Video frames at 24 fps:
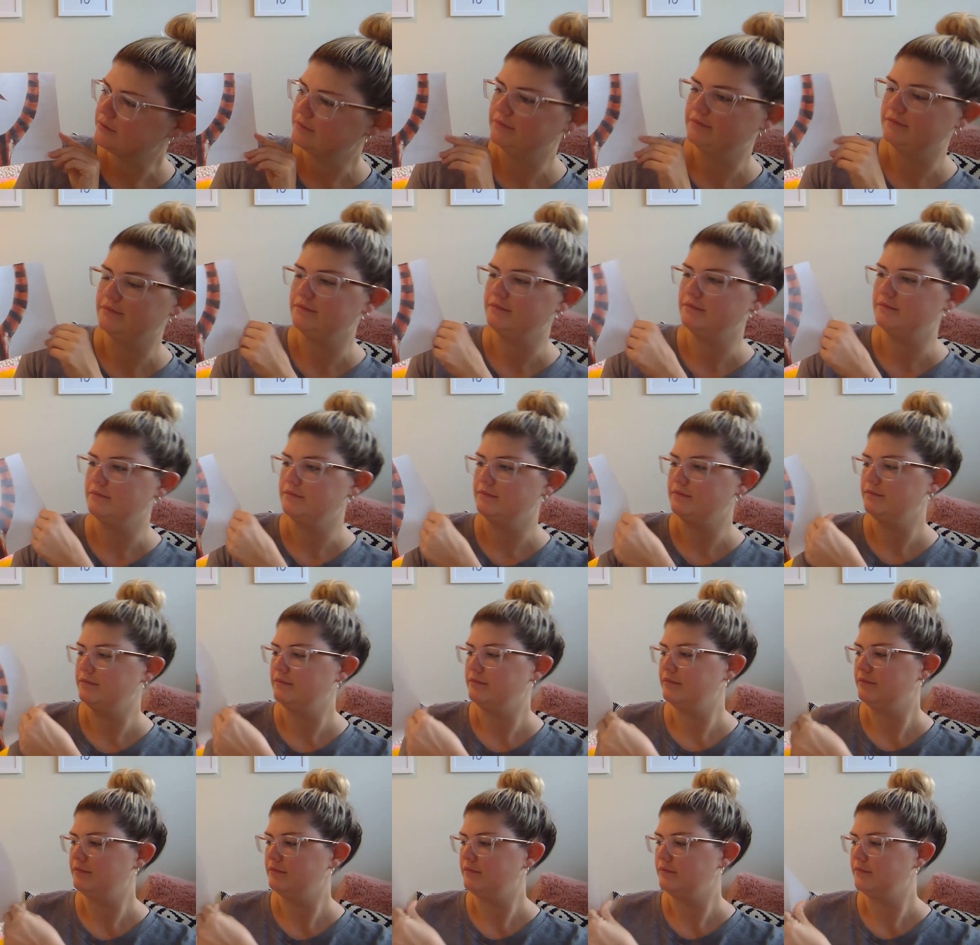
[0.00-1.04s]

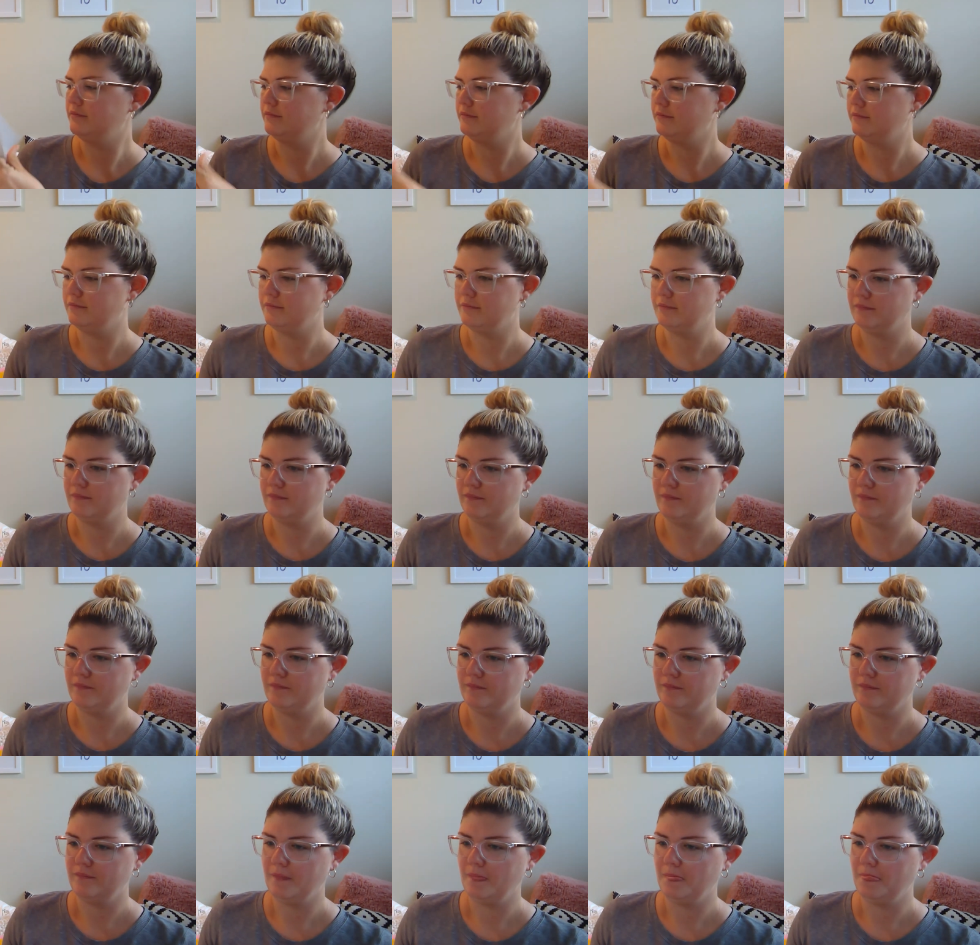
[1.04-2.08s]

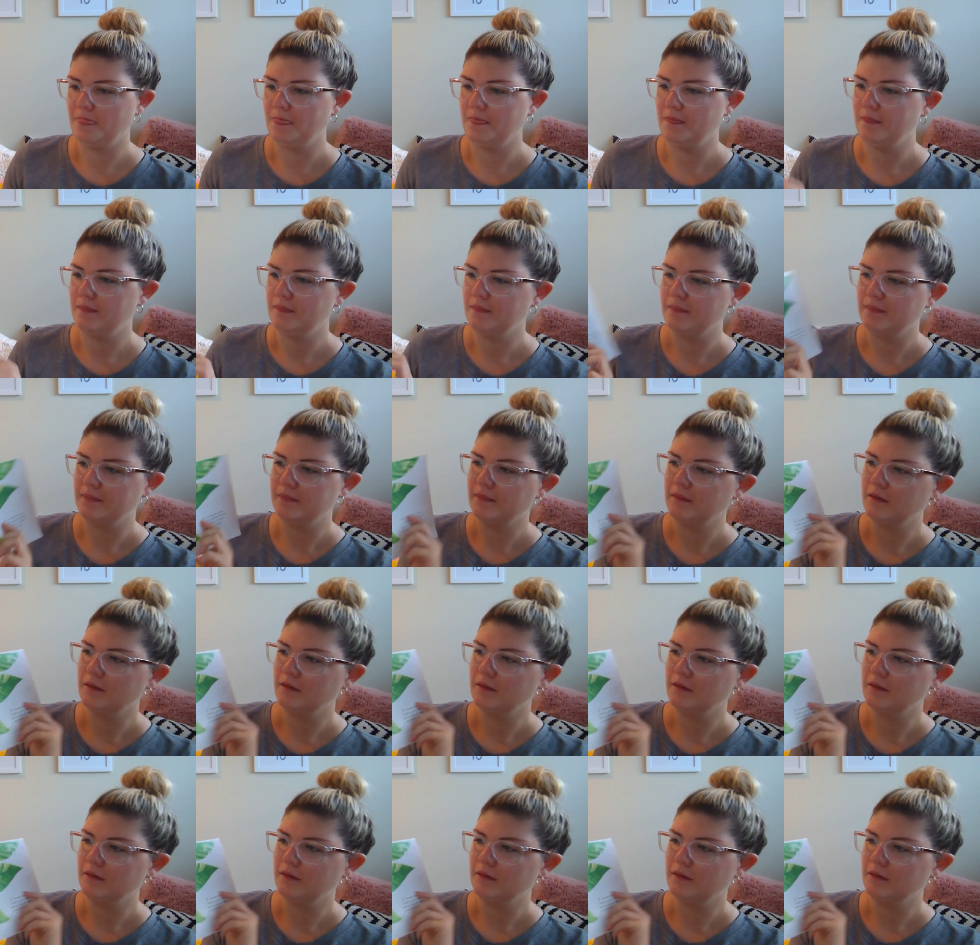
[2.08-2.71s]
Nothing is said.